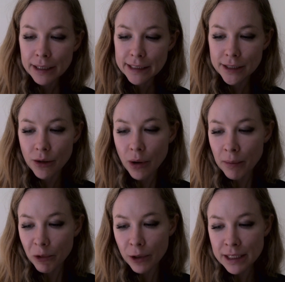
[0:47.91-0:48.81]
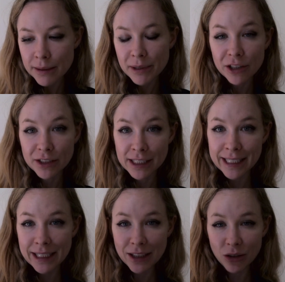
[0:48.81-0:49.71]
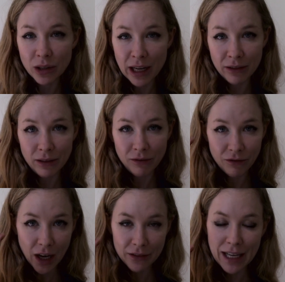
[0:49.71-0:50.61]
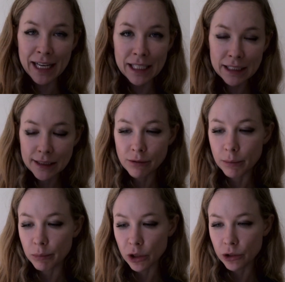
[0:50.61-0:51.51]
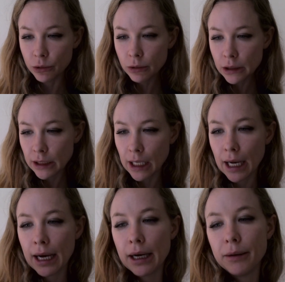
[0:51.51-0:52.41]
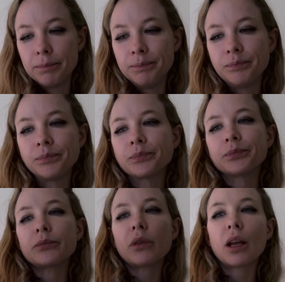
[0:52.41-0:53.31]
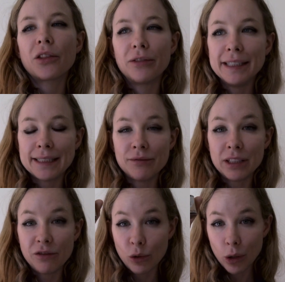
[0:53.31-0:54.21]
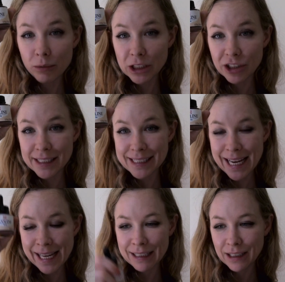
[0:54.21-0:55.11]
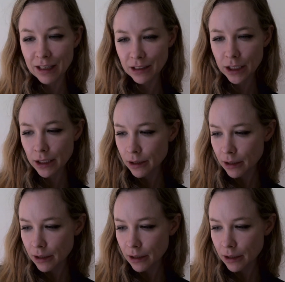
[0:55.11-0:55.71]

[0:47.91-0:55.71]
So I'm going to be using Ecoline 580, so a blue, 374, which is a tan color.